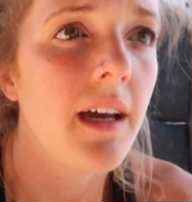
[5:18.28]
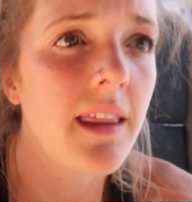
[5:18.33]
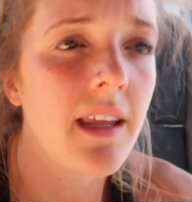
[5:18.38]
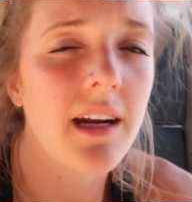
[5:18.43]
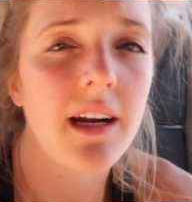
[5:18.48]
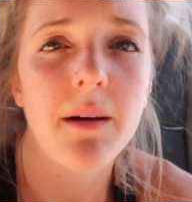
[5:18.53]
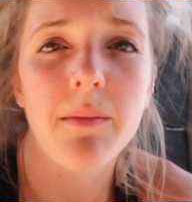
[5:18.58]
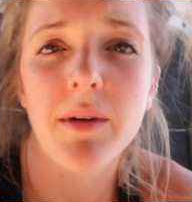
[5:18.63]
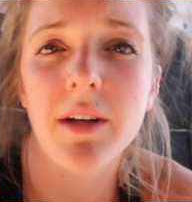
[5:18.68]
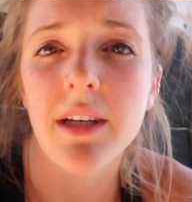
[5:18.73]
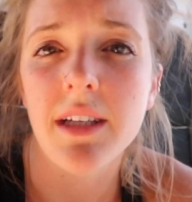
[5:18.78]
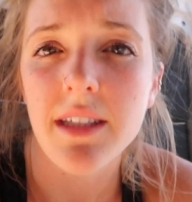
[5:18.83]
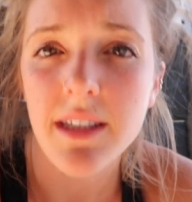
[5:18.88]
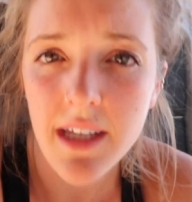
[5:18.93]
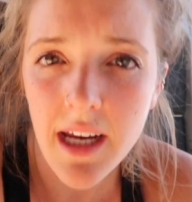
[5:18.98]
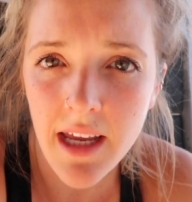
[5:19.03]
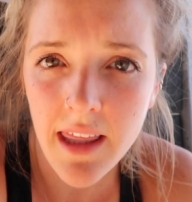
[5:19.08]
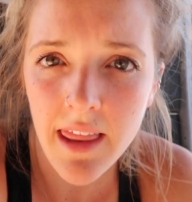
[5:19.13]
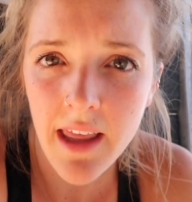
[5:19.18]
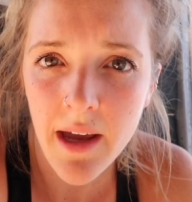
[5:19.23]
and then I'm gonna
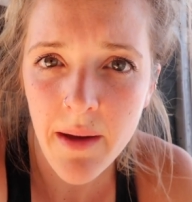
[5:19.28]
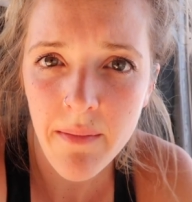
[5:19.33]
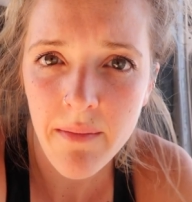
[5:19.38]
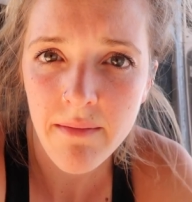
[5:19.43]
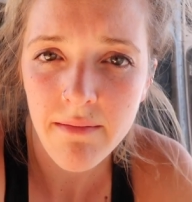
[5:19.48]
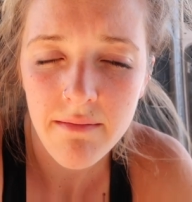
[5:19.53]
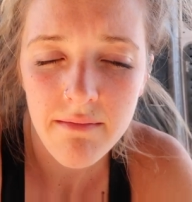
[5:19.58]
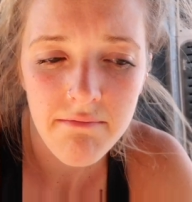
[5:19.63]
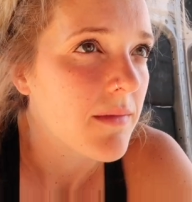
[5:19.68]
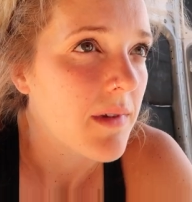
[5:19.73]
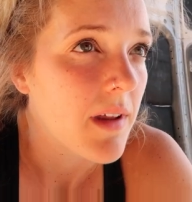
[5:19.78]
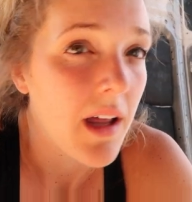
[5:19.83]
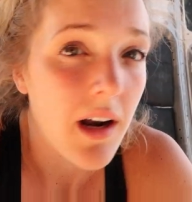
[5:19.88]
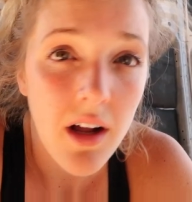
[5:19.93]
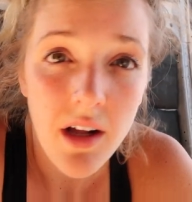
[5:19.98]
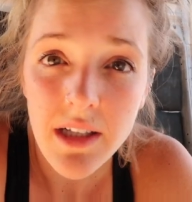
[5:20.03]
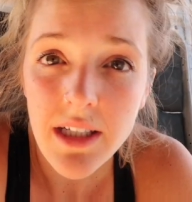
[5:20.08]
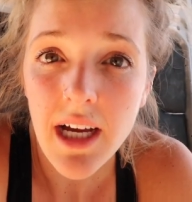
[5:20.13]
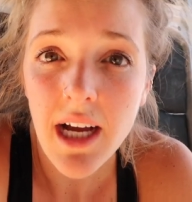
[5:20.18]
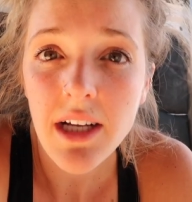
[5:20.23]
stain them, then
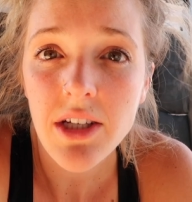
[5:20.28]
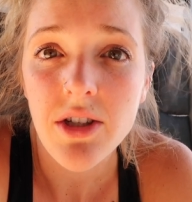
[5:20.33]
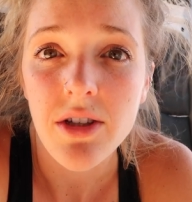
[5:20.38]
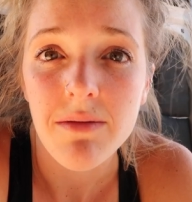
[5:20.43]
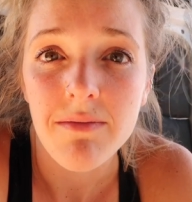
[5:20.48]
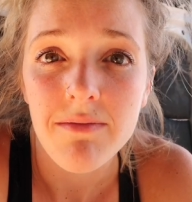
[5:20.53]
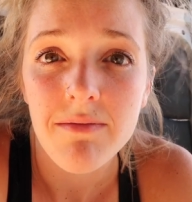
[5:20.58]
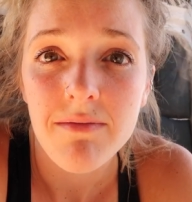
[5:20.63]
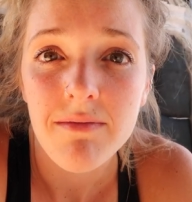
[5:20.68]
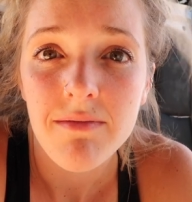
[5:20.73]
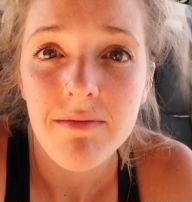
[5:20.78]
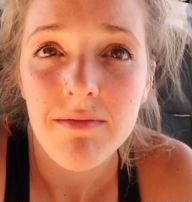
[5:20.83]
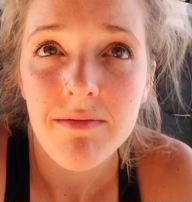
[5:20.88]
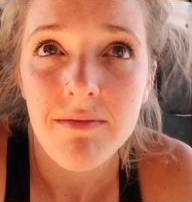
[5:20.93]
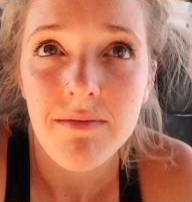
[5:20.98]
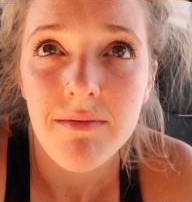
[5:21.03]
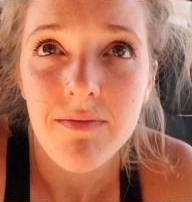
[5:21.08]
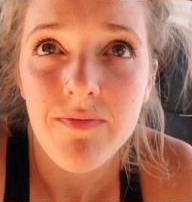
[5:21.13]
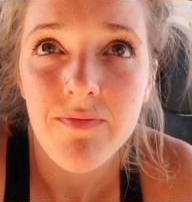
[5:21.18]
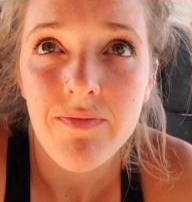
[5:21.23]
I'll attach them.
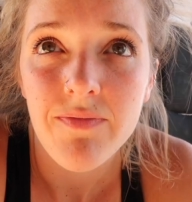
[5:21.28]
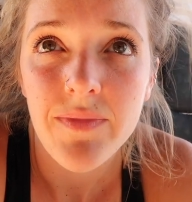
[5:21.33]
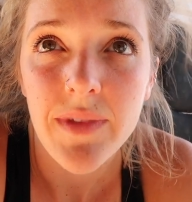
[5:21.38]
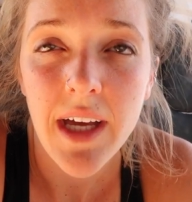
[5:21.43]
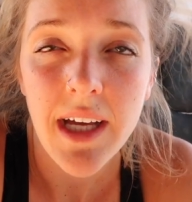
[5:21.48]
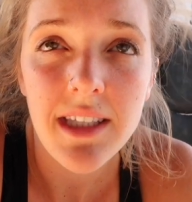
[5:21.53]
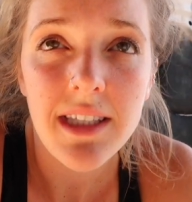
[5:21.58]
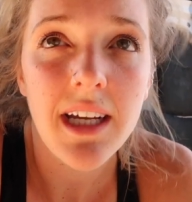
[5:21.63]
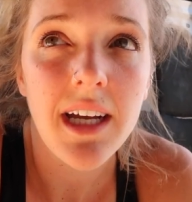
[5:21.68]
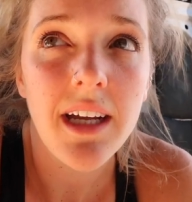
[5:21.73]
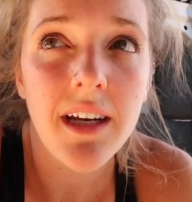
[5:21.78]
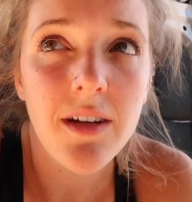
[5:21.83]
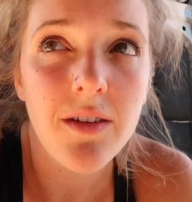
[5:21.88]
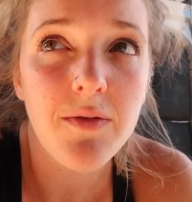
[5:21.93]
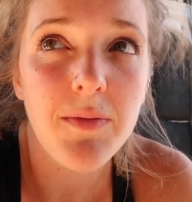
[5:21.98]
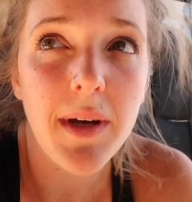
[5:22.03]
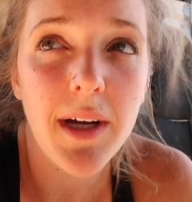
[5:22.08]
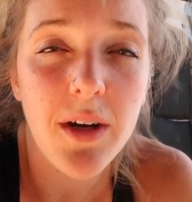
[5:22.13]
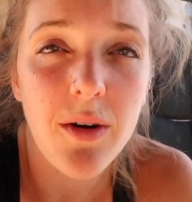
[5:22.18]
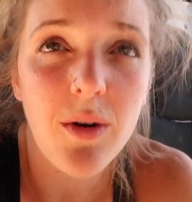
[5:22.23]
That's kind
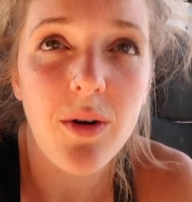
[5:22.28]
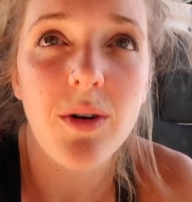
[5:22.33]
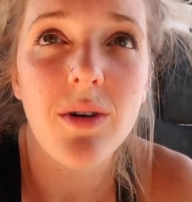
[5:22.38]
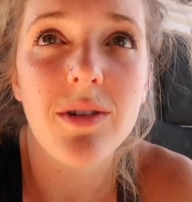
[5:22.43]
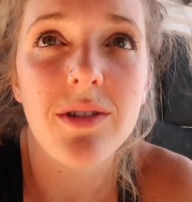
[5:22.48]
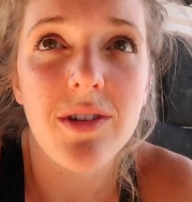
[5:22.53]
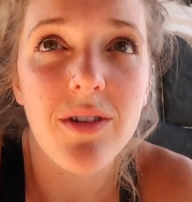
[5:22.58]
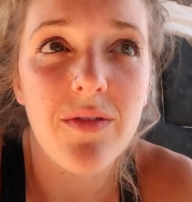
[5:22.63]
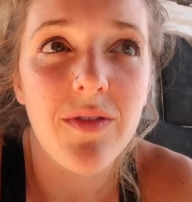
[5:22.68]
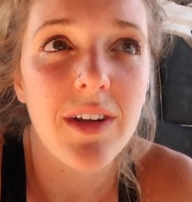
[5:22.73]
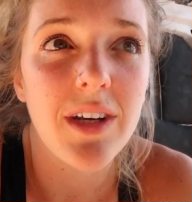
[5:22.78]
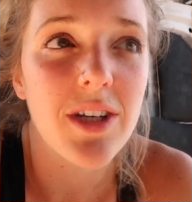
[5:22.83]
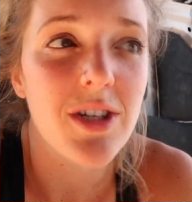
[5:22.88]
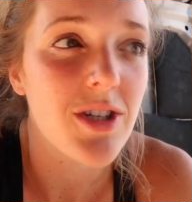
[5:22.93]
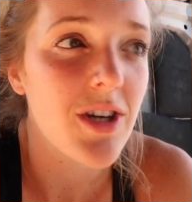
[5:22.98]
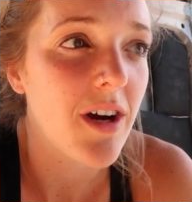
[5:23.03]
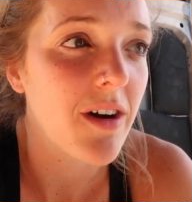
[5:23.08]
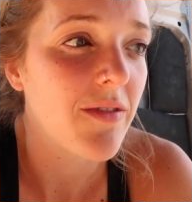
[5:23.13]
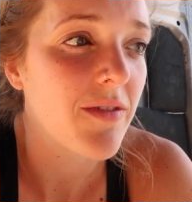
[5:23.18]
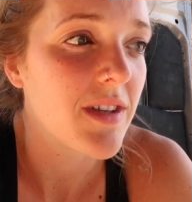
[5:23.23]
of my goal to
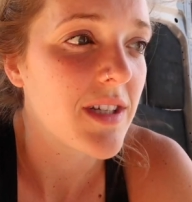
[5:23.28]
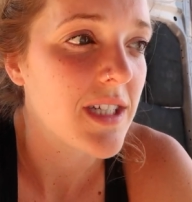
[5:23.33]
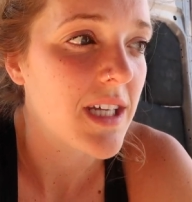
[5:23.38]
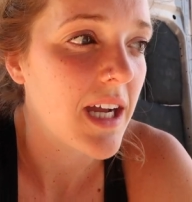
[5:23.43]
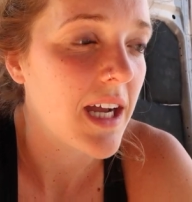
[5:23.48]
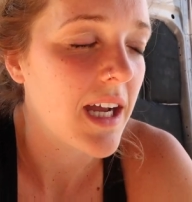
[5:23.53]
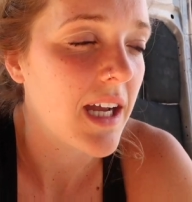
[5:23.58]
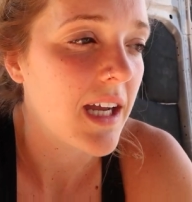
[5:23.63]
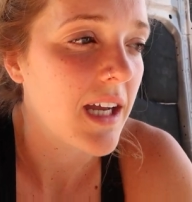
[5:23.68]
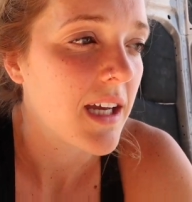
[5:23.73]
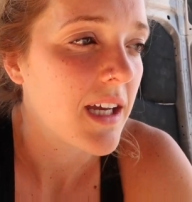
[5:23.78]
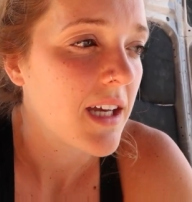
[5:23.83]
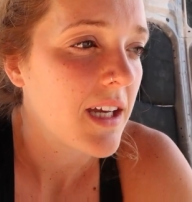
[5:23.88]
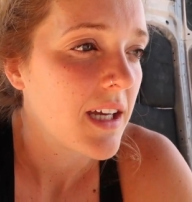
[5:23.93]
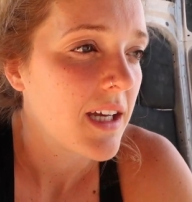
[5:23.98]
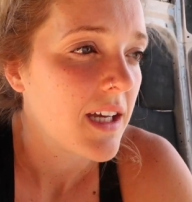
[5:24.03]
finish off the day.